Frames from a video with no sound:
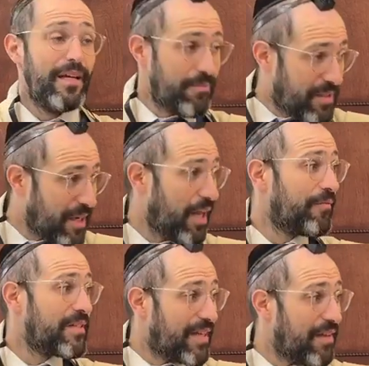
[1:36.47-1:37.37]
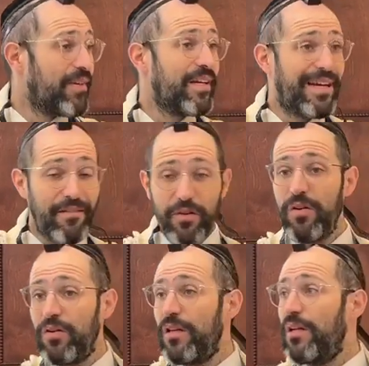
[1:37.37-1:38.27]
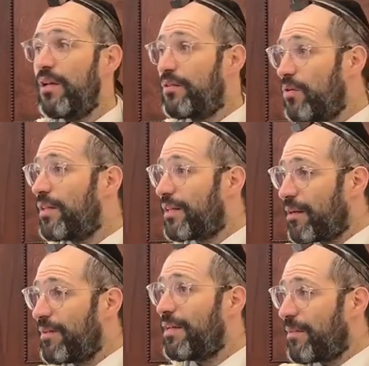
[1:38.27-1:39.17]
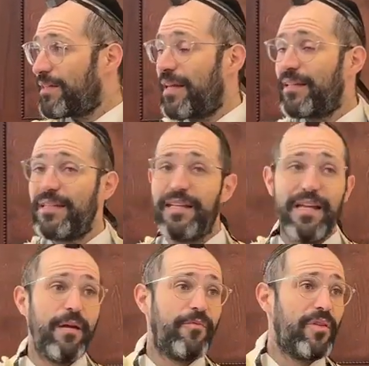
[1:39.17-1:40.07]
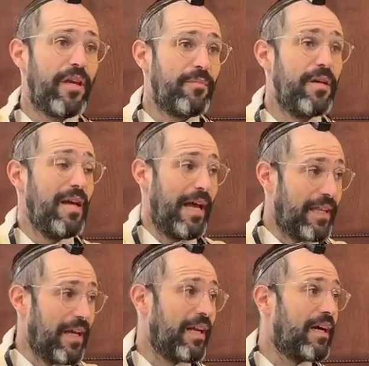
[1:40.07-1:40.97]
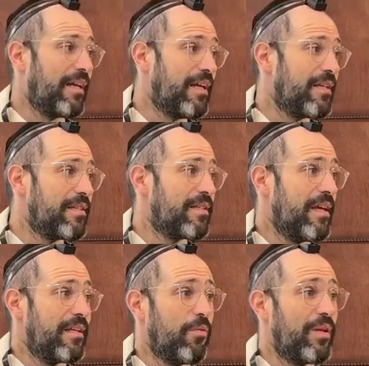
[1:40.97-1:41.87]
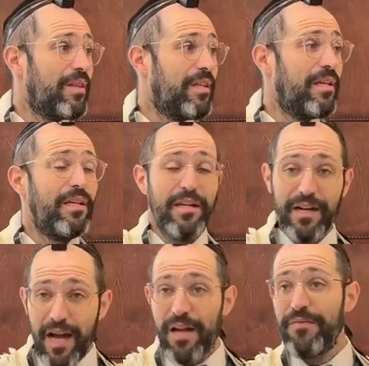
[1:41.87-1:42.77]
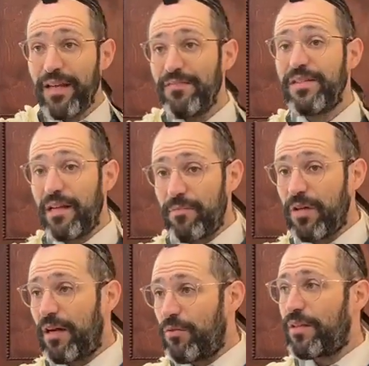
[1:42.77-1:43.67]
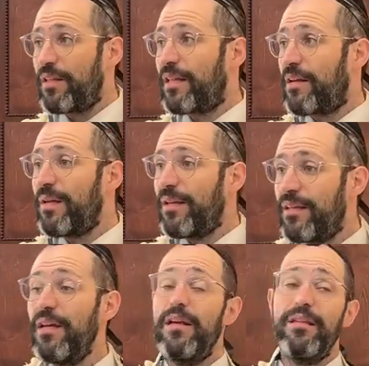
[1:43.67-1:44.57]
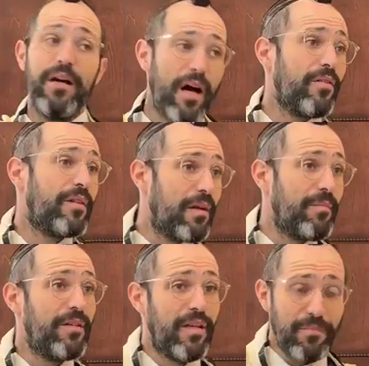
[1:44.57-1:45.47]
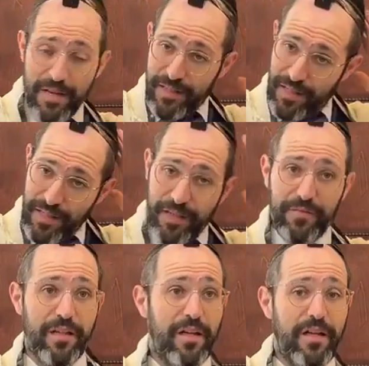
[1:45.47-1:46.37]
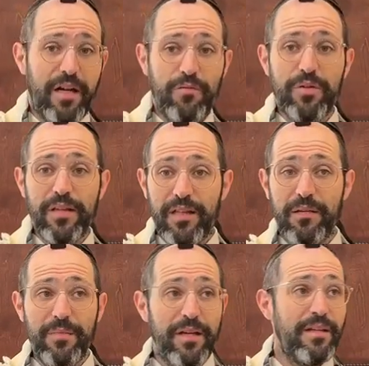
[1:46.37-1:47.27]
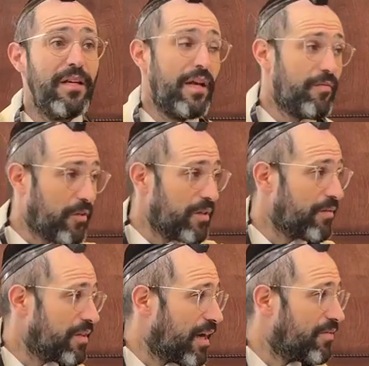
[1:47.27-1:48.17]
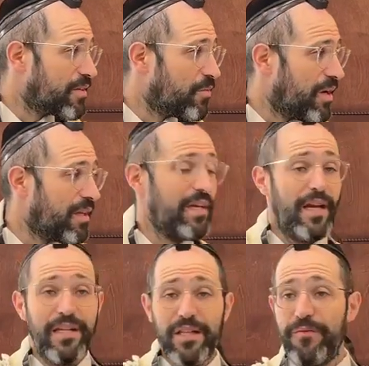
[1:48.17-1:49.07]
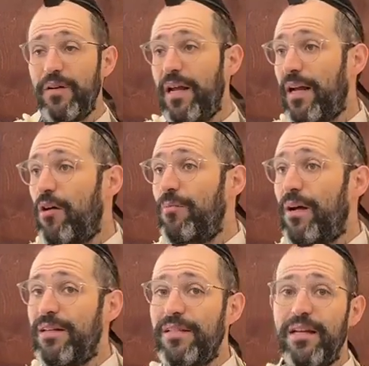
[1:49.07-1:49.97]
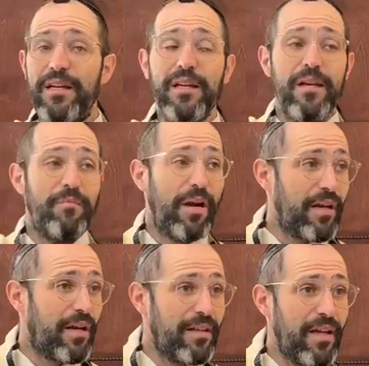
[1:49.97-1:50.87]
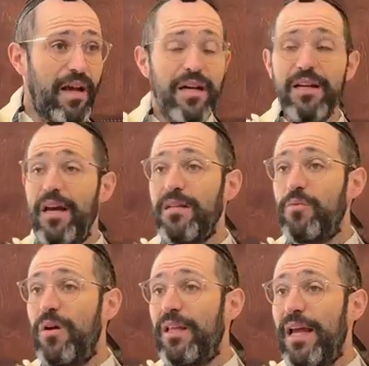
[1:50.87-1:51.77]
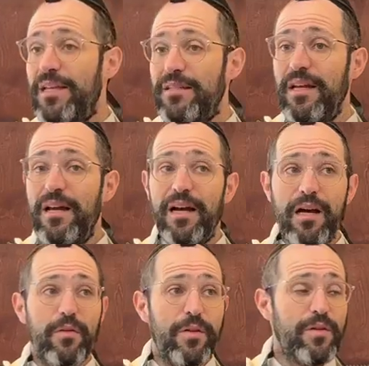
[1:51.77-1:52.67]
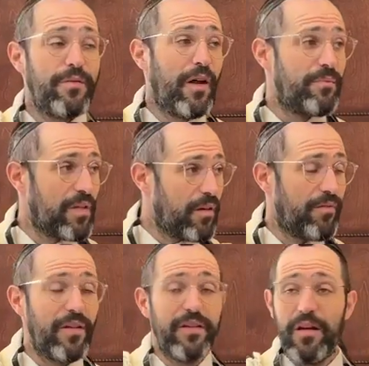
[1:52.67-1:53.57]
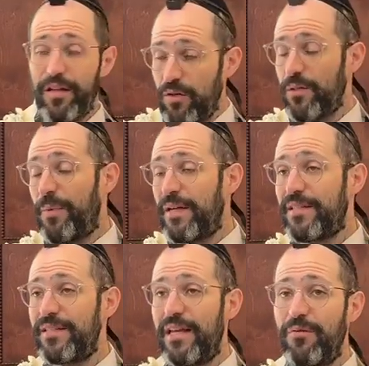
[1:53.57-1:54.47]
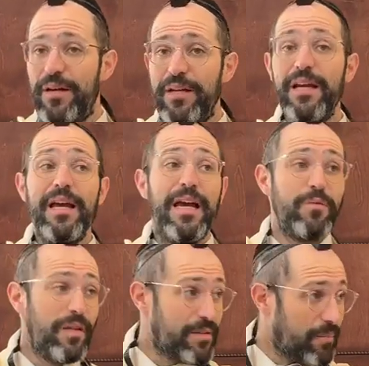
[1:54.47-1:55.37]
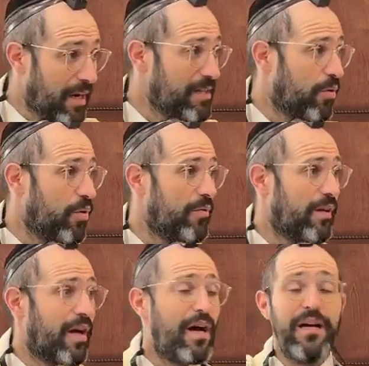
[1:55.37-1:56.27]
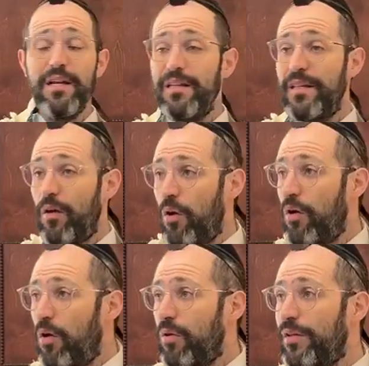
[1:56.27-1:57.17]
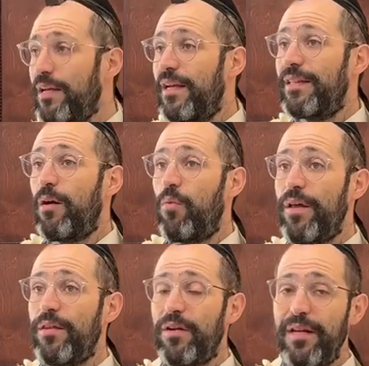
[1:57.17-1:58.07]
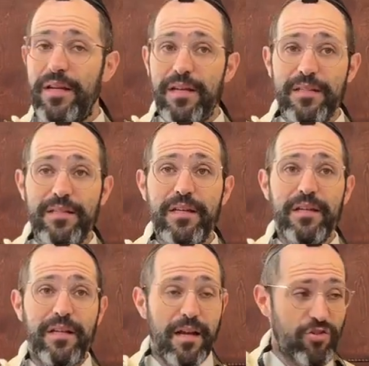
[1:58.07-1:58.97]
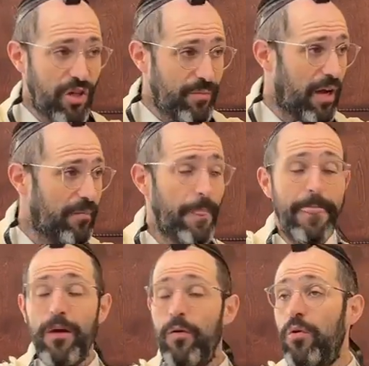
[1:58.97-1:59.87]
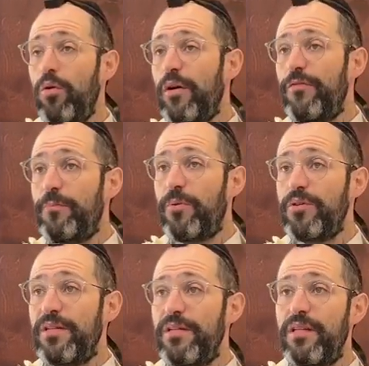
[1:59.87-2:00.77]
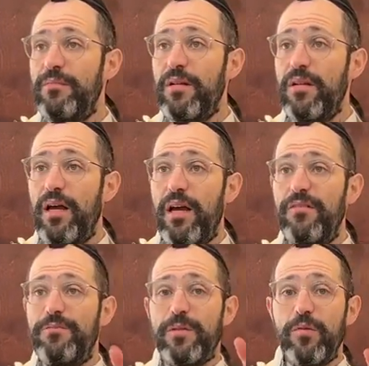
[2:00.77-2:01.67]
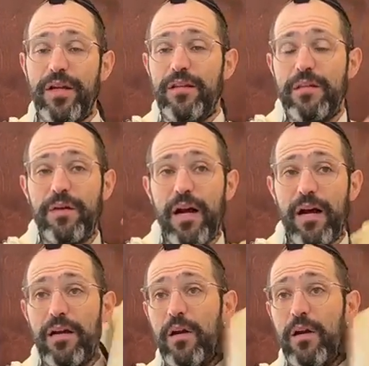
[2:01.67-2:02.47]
himself is giving kavod to the Talmidim by saying to stand up for them. And the halacha is that when the Rav gives kavod to the Talmid, the other Talmidim can give kavod to the Talmid in front of the Rav as well. And therefore, the halacha on Ma'aseh, Maran Achida, as well as Hagan Rav Yosef Chaim Zonnenfeld, he also paskins that way, as well as Maran Zichronon Levracha, they all hold that whether it is Kriyat Shema, or if a person is in the middle of Psukei Dezimra,